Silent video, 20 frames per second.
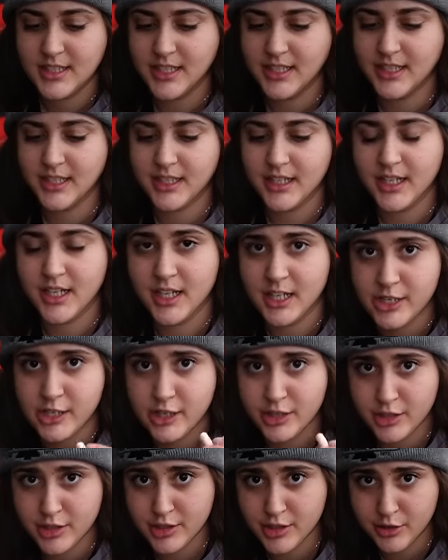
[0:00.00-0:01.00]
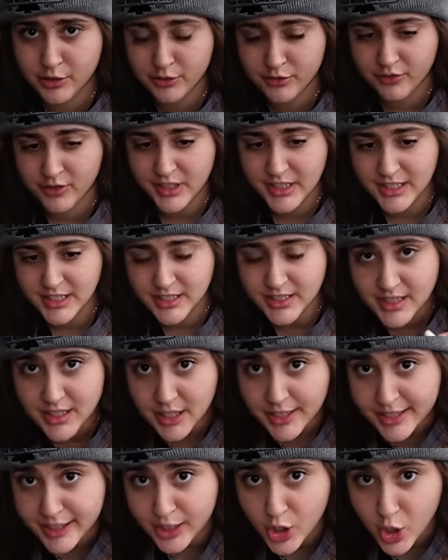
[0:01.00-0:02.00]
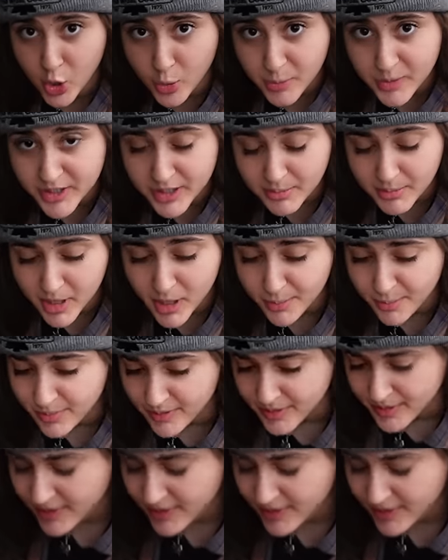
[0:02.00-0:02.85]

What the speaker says: Take two of these and open them up.